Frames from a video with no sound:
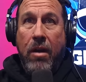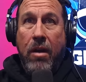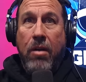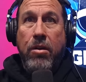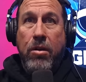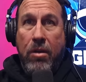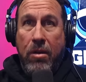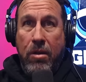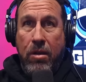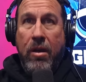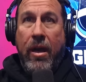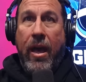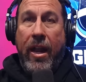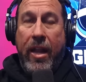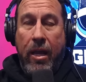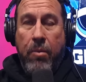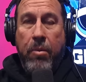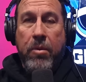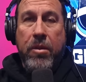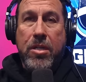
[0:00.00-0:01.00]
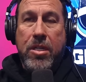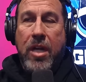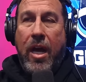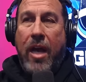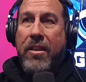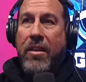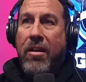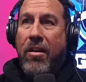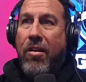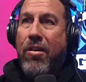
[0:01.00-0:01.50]
You know, you, you got hit with a
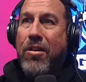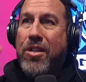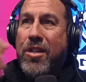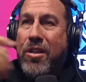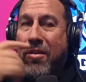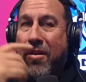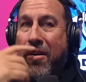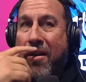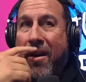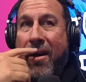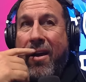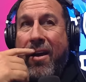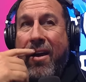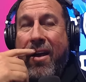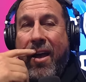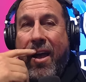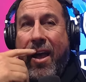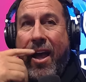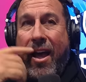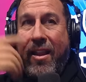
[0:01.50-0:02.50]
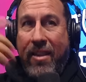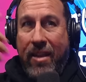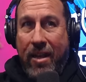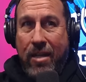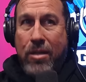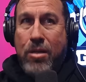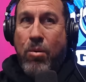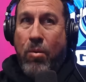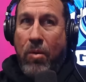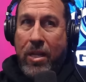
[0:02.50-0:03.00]
shot that hurt you. And
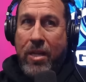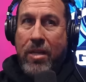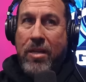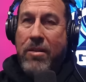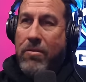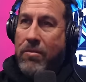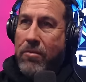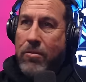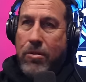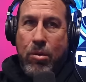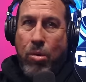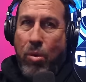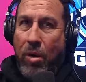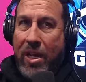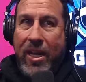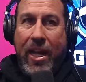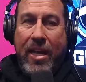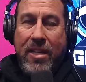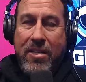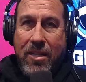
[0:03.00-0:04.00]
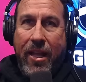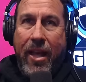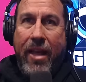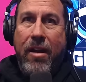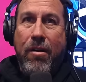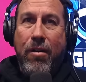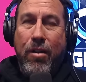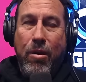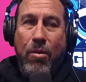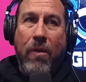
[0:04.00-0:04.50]
then twenty, twenty days
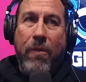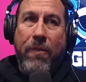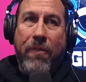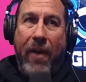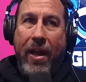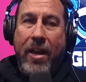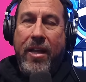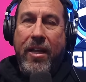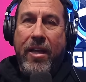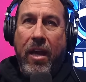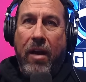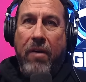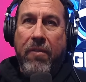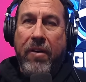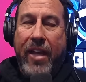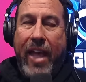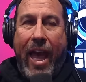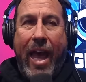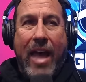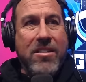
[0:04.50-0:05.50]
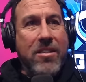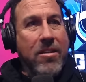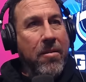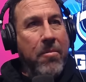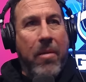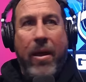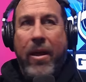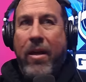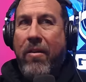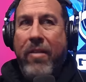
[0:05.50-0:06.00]
later, you were fighting Kelvin
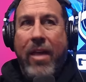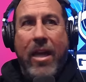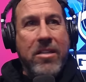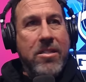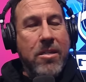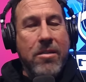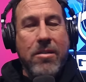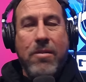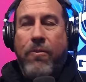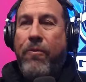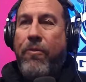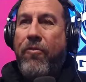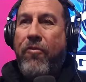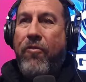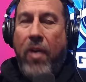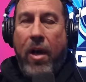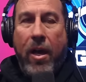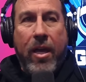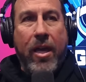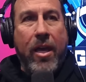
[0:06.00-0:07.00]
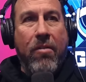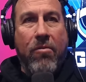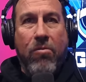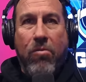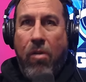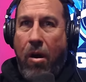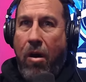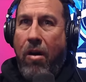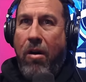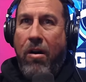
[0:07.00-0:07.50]
Gastelum. I go, that's just fucking
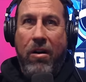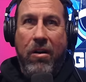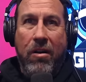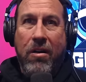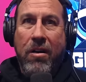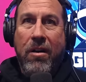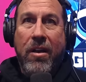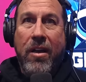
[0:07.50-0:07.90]
wrong.